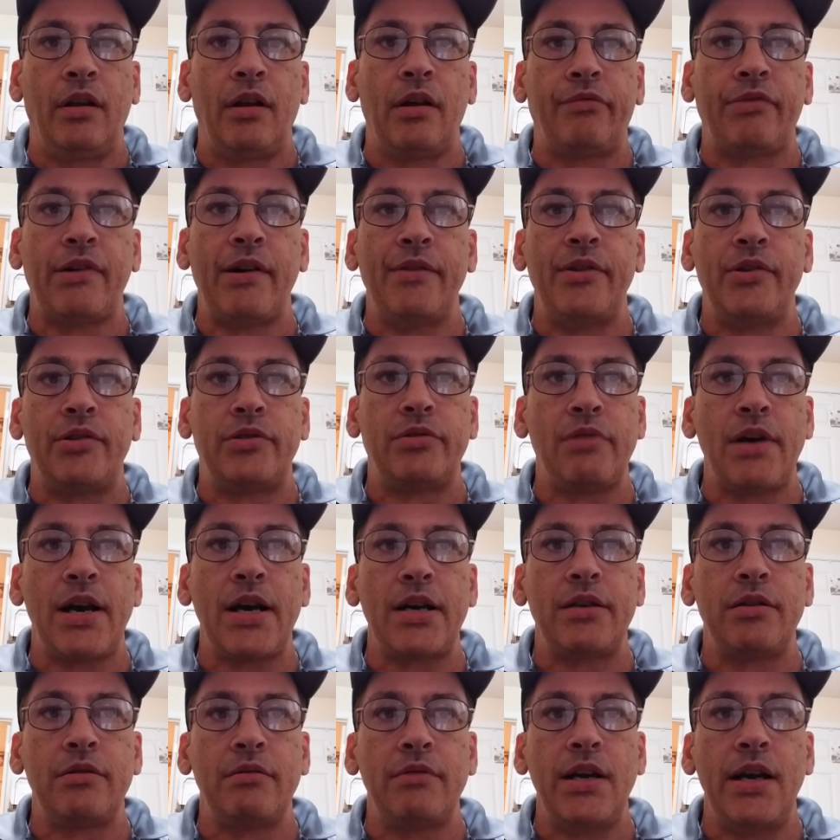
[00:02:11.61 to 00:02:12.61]
from the
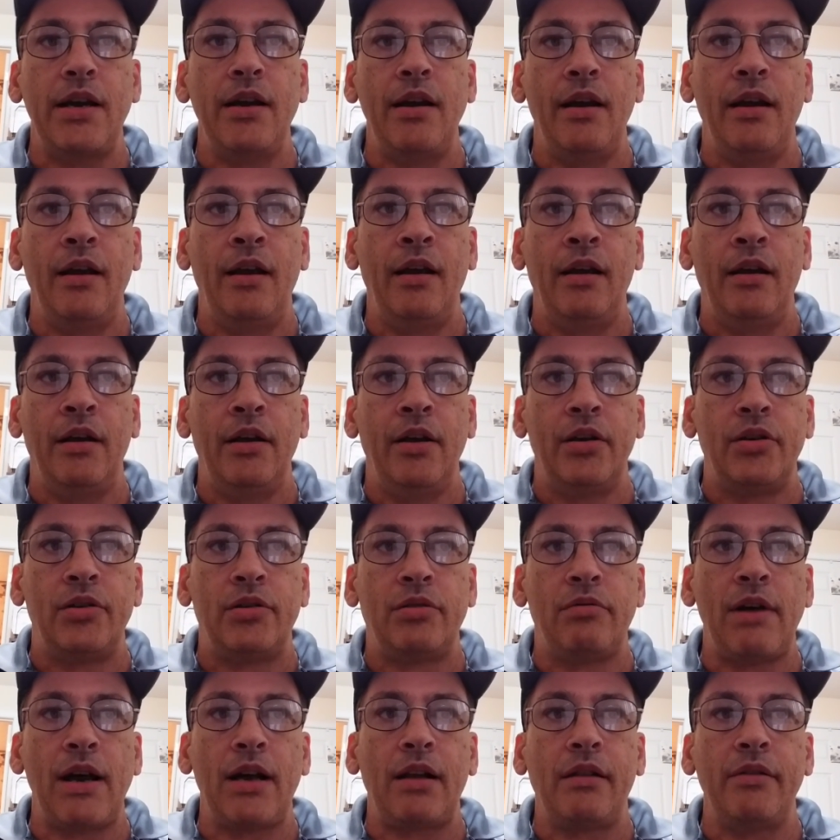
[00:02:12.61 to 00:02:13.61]
directory
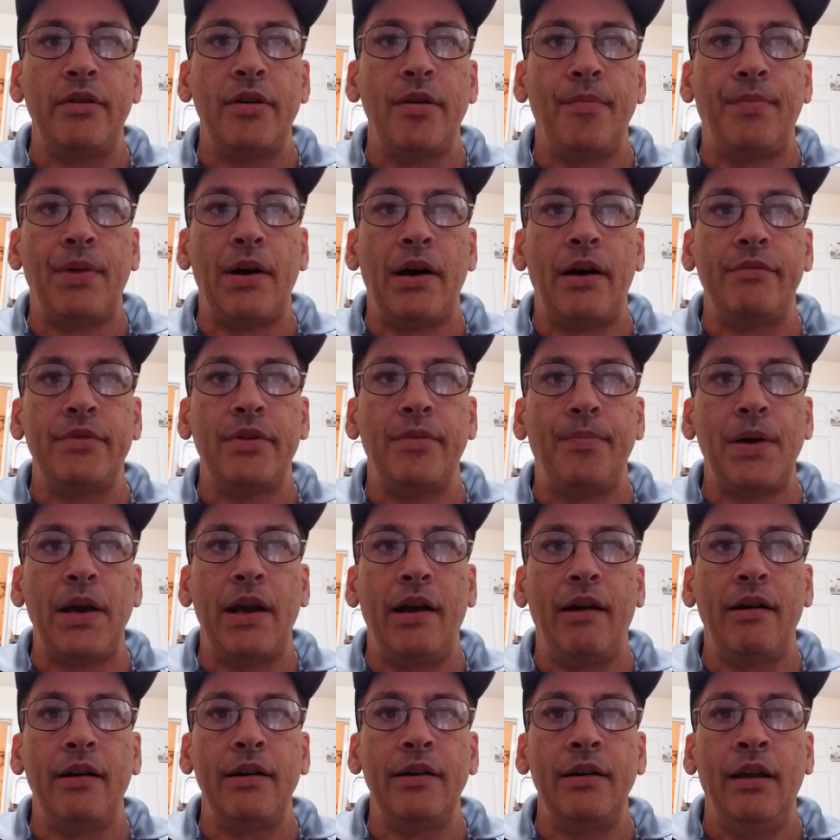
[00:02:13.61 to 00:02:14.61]
directly above the
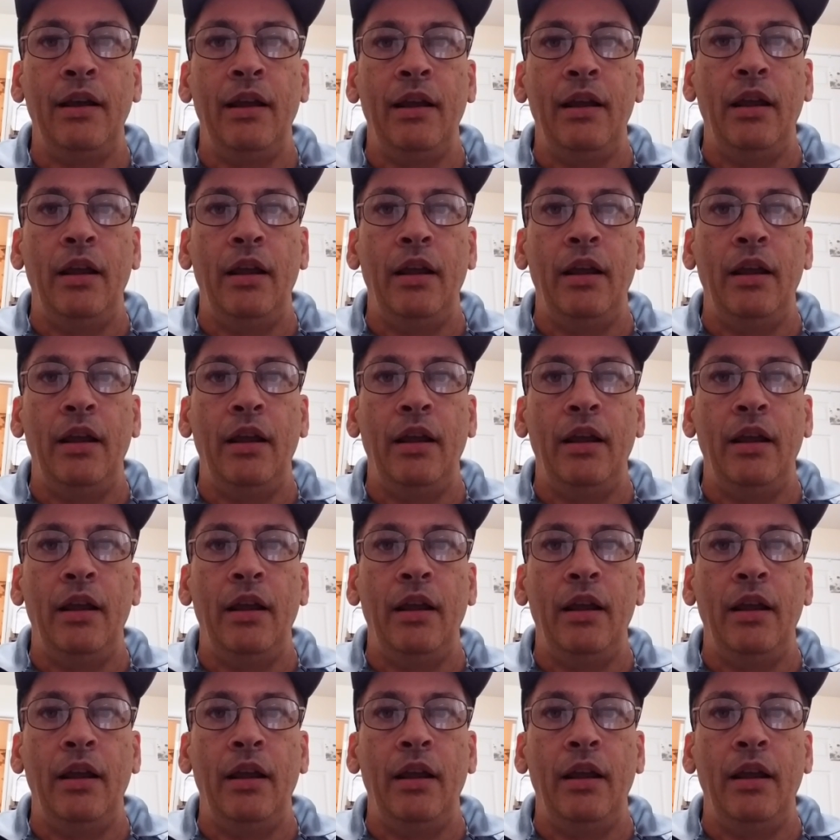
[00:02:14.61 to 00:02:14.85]
parent